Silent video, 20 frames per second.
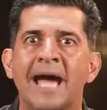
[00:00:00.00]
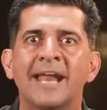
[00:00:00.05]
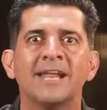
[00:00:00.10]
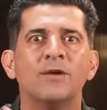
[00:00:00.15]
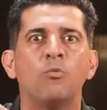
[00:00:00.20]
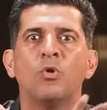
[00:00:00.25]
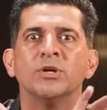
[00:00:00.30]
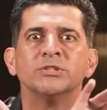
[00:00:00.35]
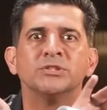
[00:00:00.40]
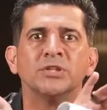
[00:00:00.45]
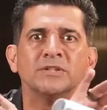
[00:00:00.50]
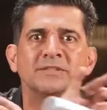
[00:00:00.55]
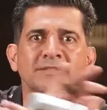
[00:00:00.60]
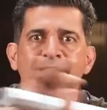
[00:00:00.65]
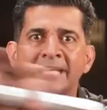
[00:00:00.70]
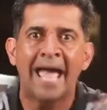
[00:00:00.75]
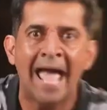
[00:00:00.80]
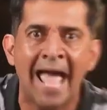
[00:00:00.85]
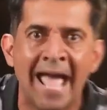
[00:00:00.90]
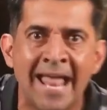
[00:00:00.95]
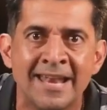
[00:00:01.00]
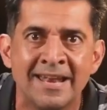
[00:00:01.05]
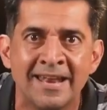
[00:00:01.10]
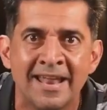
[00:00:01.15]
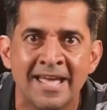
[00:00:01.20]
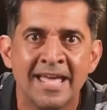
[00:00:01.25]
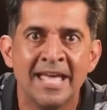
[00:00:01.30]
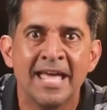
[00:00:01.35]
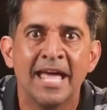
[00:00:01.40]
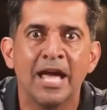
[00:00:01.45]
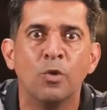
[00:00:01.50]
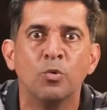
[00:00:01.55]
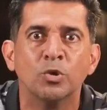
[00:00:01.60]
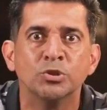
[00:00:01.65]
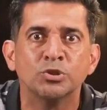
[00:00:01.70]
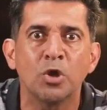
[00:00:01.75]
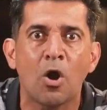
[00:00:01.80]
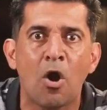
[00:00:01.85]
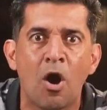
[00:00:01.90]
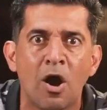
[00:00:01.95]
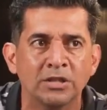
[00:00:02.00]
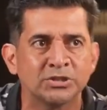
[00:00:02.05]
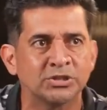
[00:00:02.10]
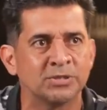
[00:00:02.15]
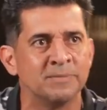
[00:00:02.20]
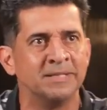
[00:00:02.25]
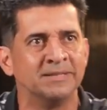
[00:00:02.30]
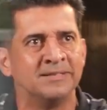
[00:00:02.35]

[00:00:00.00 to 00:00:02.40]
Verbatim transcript: daddy?" it was a 10. It was awesome.